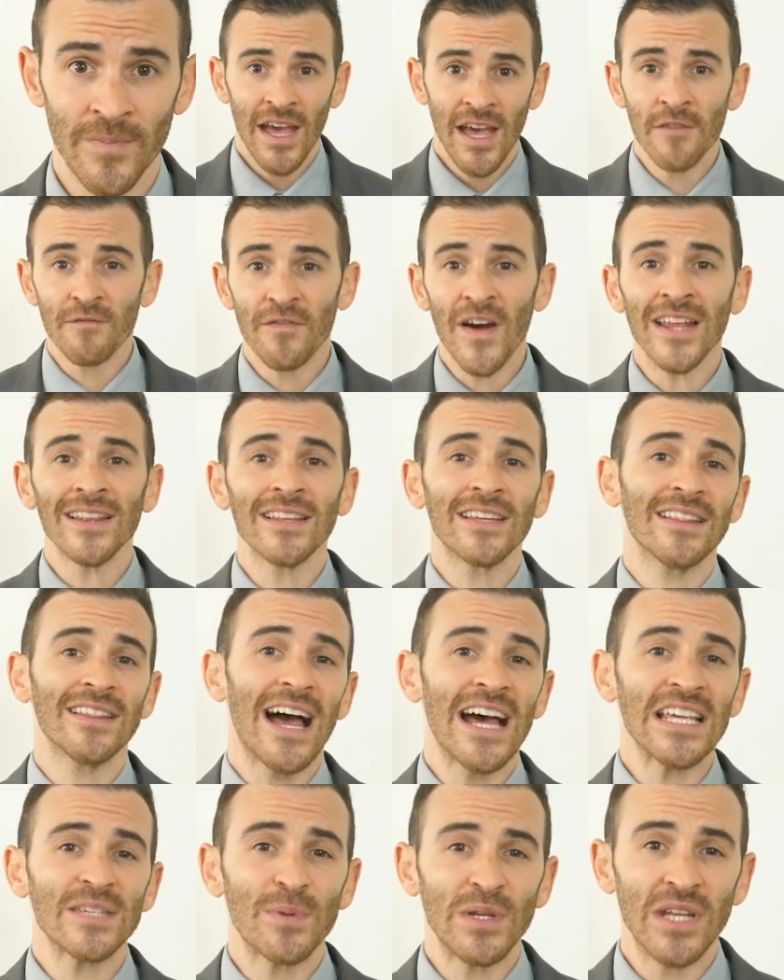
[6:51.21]
And finally,
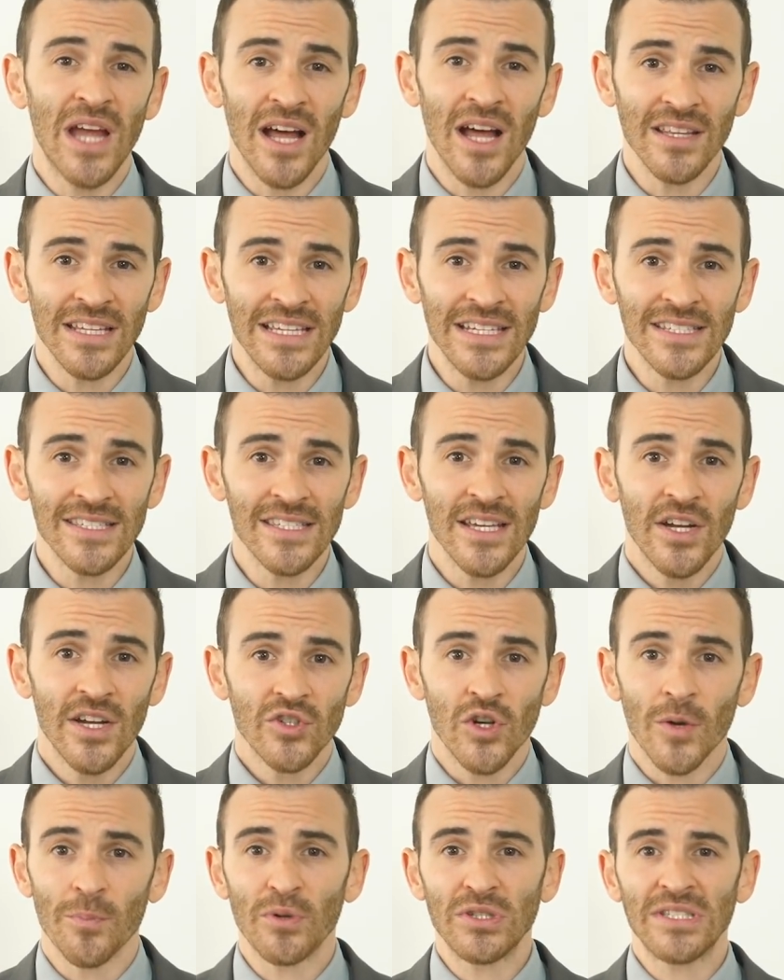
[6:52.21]
last but not least,
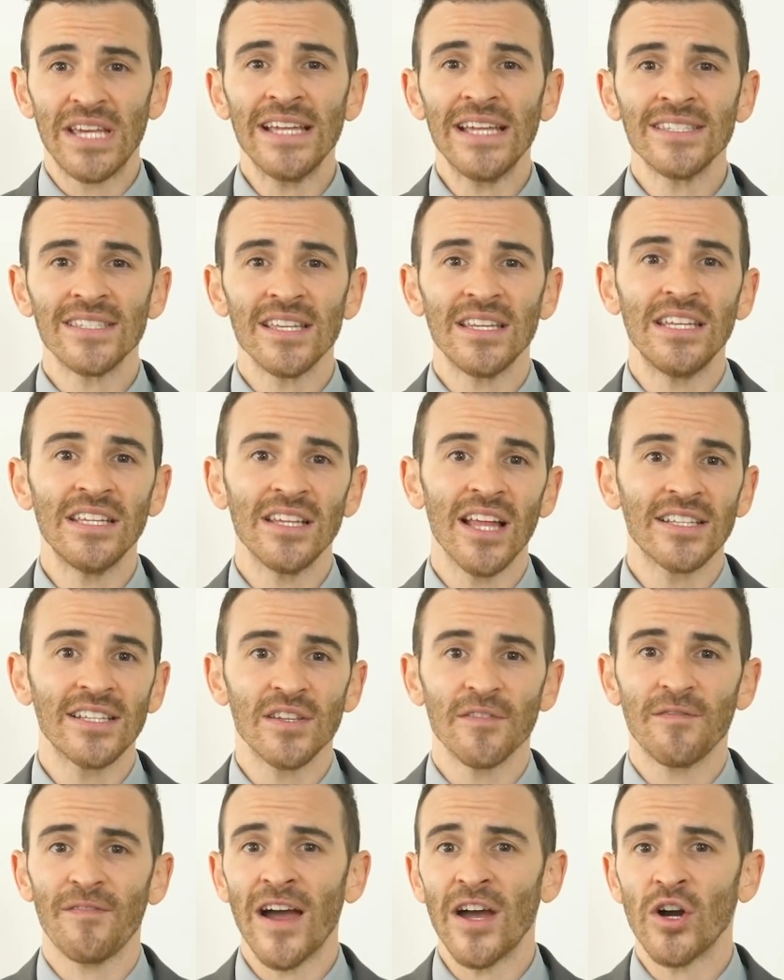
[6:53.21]
Trump pretends that he'd like
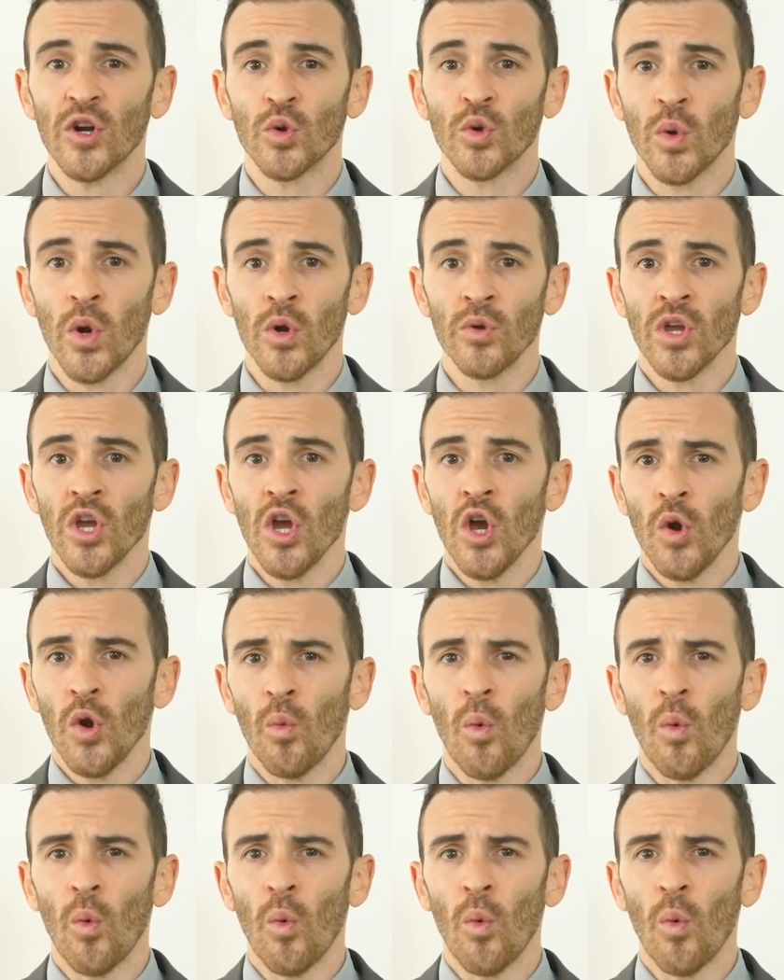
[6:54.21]
to file, quote,